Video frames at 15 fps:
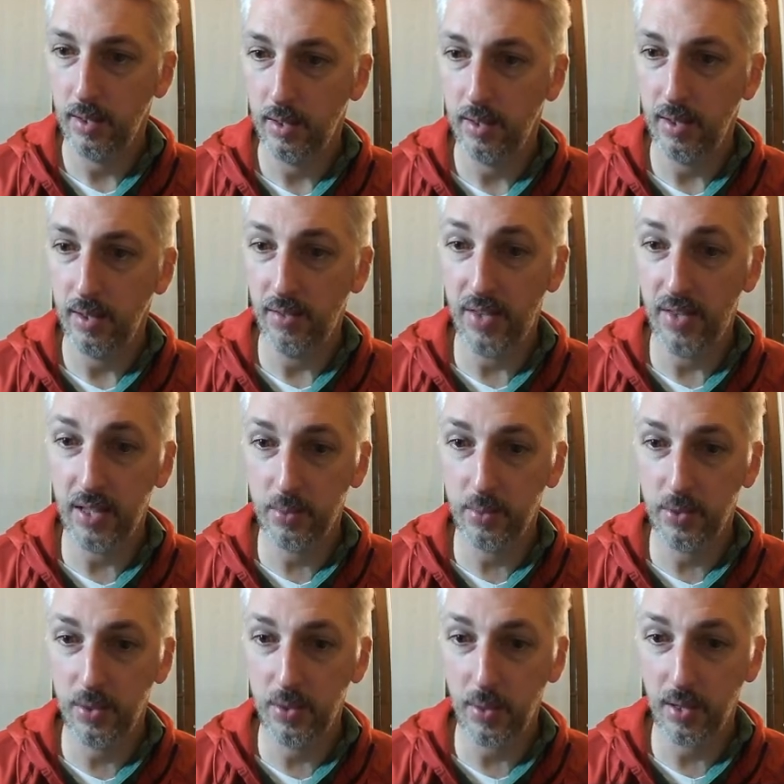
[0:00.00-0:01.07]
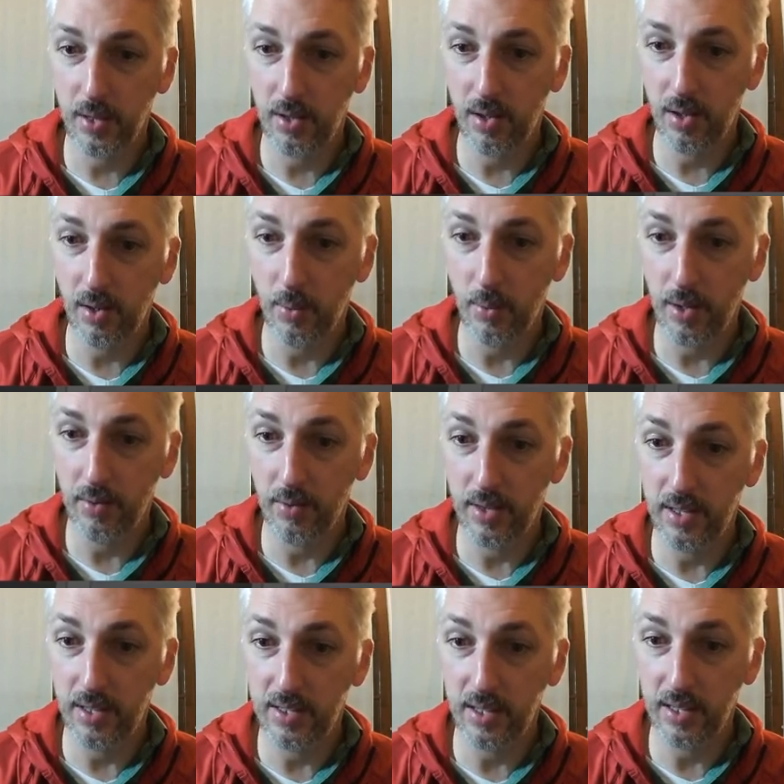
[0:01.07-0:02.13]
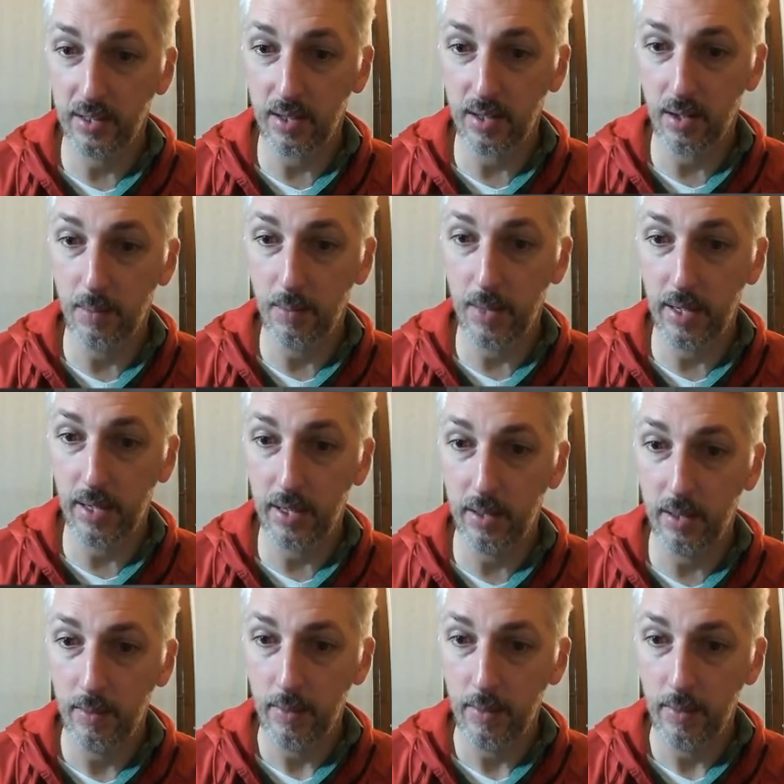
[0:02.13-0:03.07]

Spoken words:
if that's what you want to call whatever these things are I'm making.